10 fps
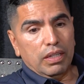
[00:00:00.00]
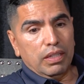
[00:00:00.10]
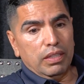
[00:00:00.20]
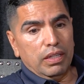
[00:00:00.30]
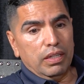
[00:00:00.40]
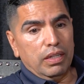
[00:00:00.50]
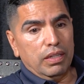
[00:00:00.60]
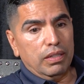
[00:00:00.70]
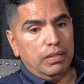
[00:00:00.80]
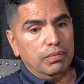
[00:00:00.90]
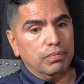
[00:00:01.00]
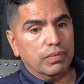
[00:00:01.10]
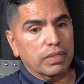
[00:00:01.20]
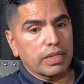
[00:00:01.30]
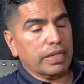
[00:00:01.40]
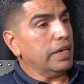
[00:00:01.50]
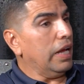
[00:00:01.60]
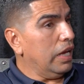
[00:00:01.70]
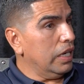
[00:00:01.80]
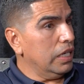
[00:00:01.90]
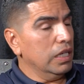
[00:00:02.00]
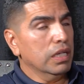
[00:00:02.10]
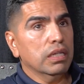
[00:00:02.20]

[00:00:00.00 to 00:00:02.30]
and then Renan.